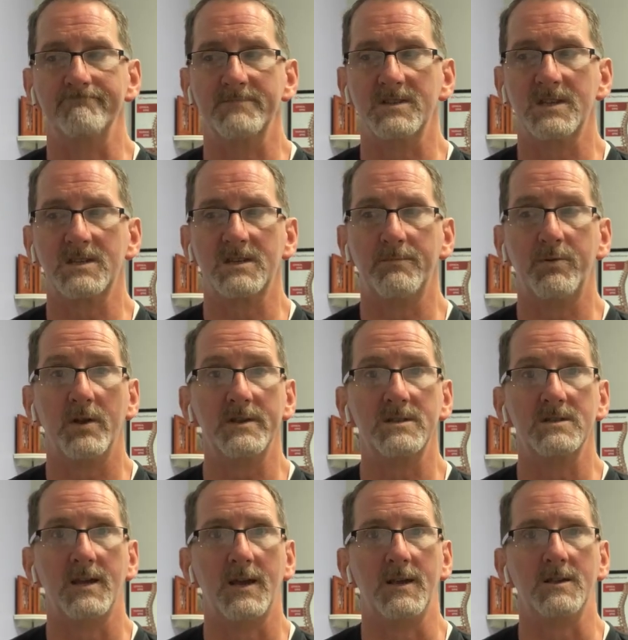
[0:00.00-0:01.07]
60 plus
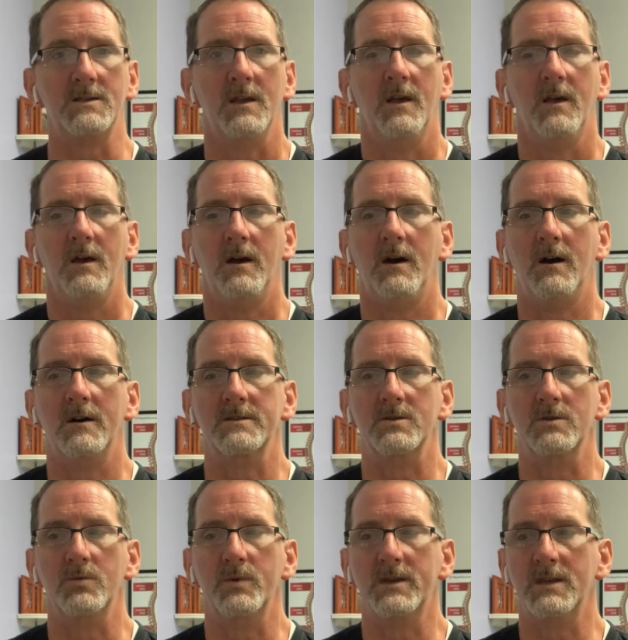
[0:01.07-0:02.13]
days, so
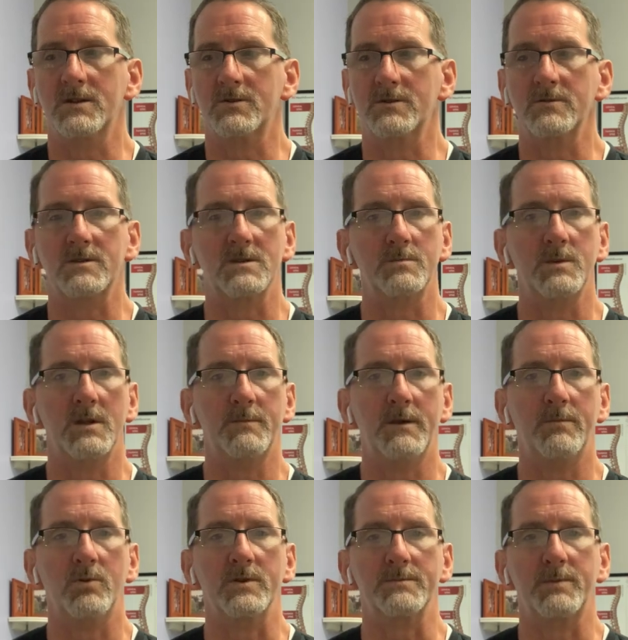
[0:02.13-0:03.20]
that we can introduce as many
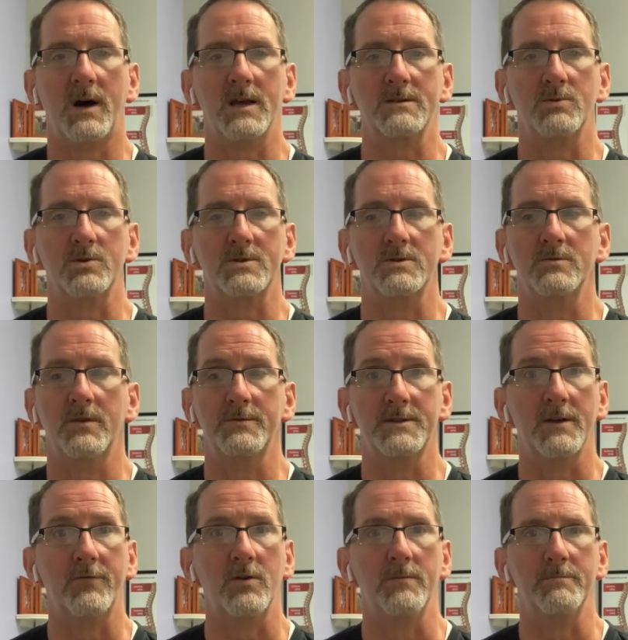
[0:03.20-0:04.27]
people as possible to the
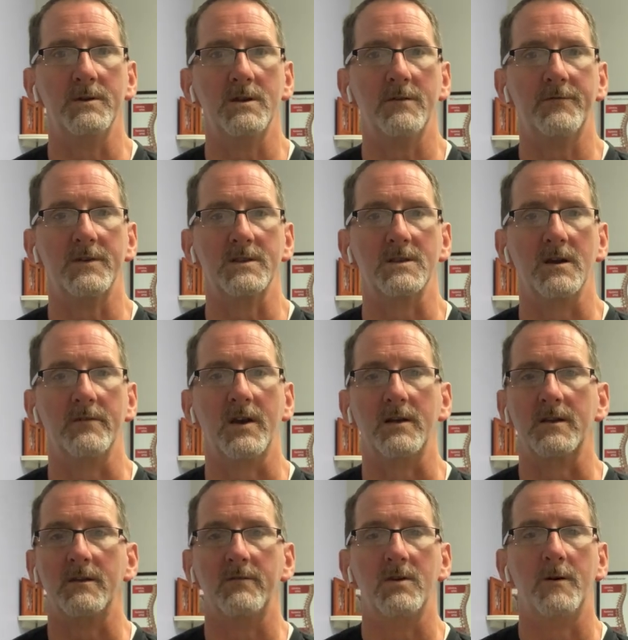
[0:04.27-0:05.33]
different benefits of it. I'll
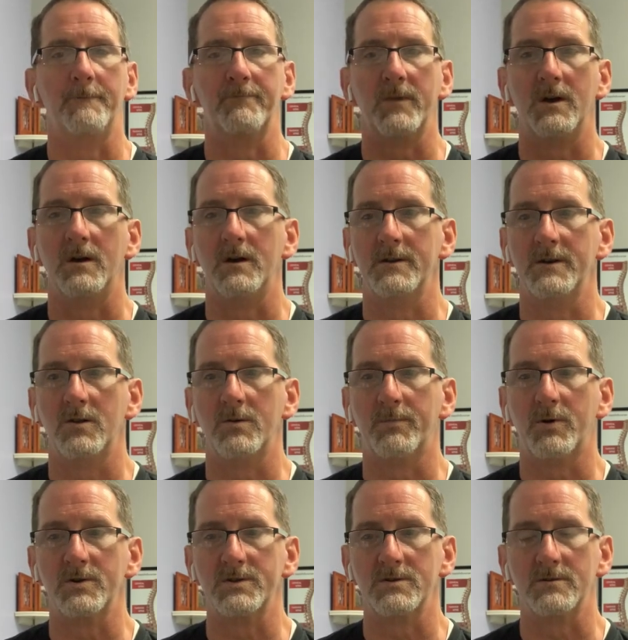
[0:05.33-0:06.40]
give you another
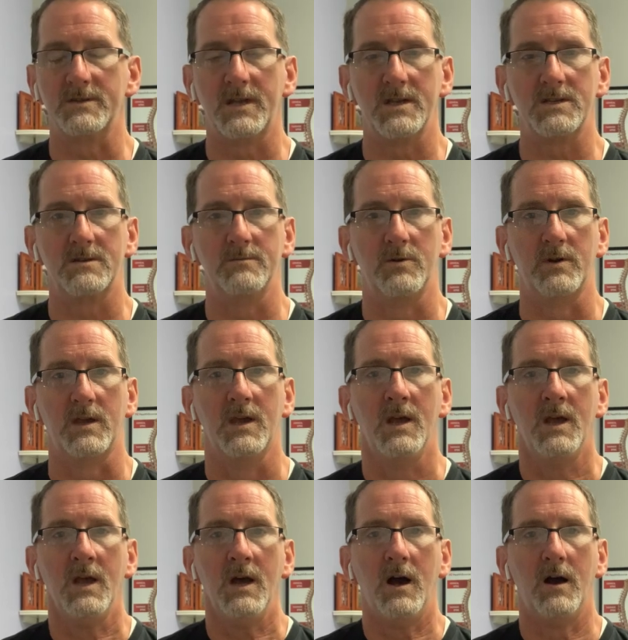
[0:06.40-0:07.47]
personal testimony.
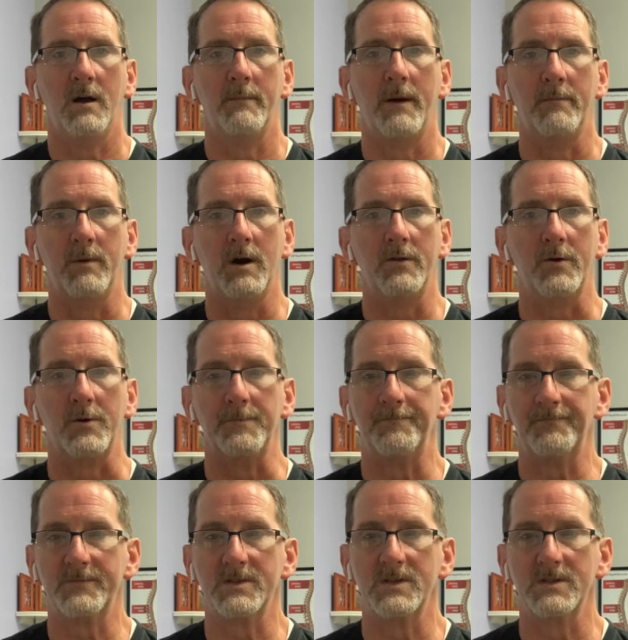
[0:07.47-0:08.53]
My mother,
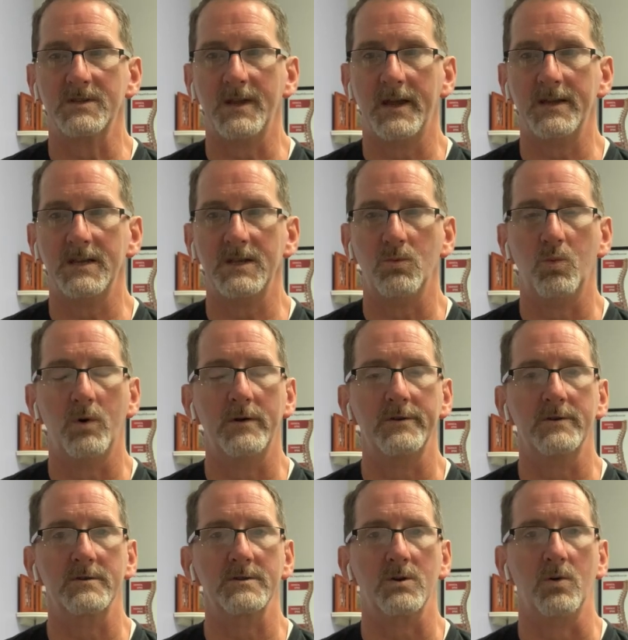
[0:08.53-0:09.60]
she's 91
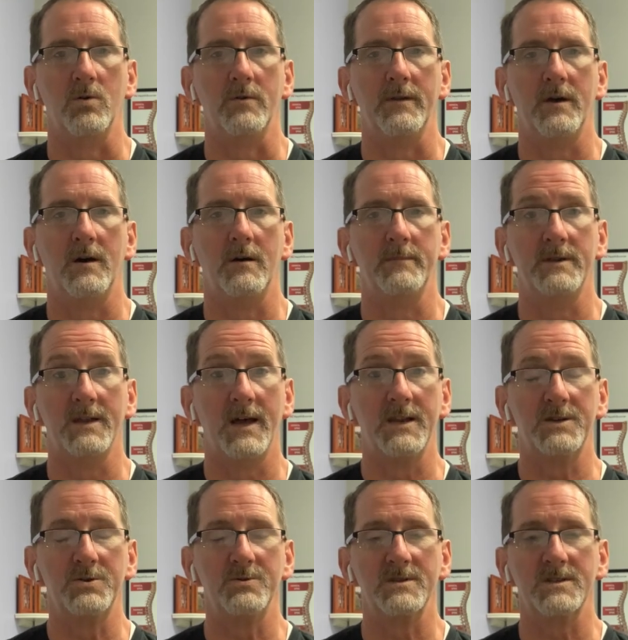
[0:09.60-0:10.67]
years old, be
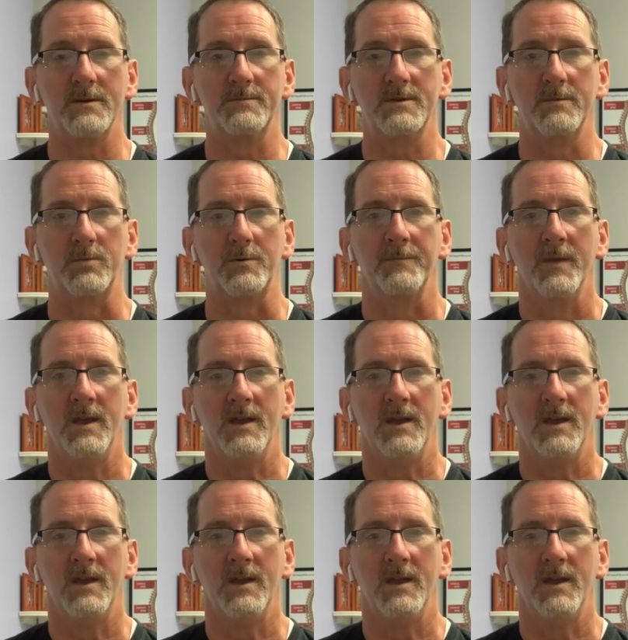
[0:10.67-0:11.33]
92 in September,